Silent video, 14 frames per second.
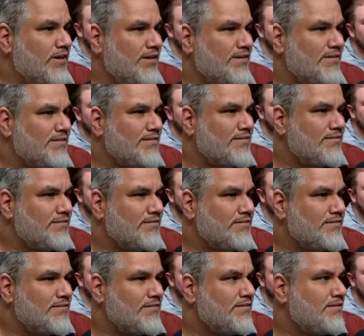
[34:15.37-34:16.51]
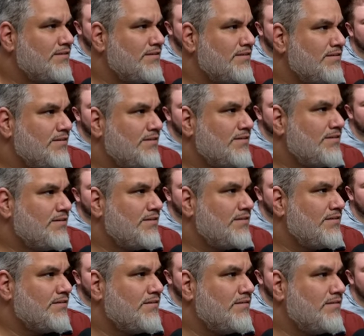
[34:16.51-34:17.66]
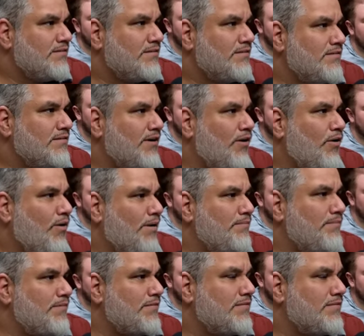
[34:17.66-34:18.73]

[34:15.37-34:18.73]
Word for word: What? Dream Halls makes them free besides pitching. No, I'm...